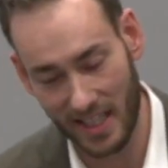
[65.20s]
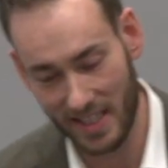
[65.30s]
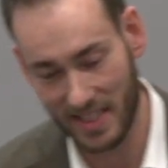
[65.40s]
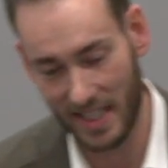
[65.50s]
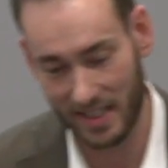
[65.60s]
I
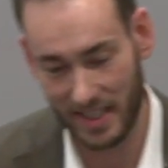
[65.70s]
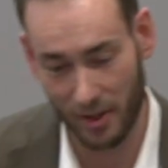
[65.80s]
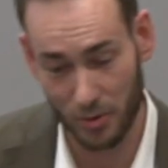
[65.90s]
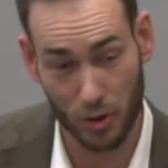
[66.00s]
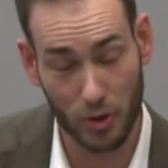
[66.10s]
decided that it
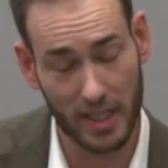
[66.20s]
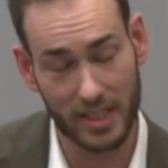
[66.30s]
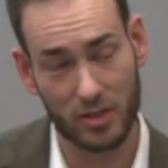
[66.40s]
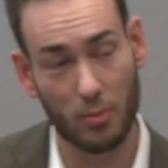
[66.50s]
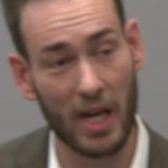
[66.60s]
was a good
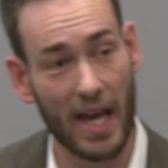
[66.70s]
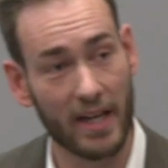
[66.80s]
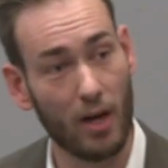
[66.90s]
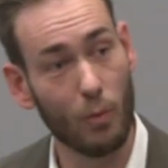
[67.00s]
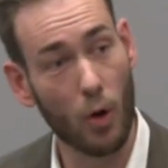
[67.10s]
idea to
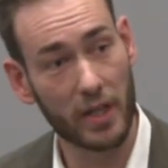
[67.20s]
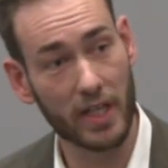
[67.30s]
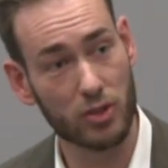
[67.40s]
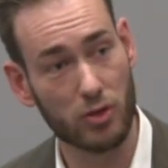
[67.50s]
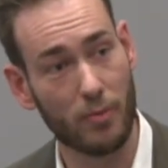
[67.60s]
plan a
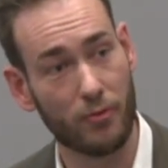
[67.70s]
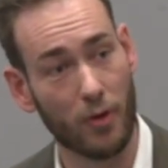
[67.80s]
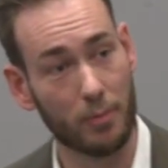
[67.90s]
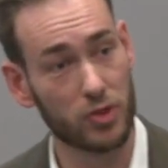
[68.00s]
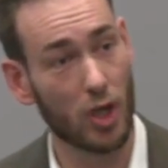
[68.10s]
walking trip
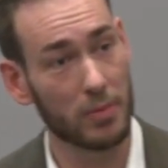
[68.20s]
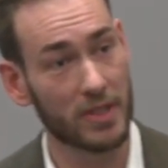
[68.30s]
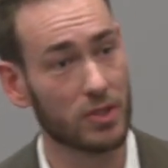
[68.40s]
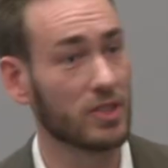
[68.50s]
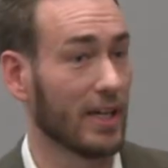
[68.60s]
from
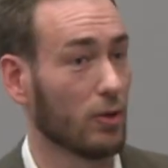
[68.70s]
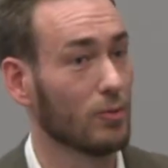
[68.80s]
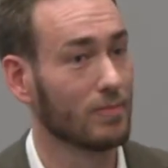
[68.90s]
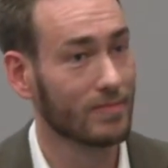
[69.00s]
Dublin to Dingle.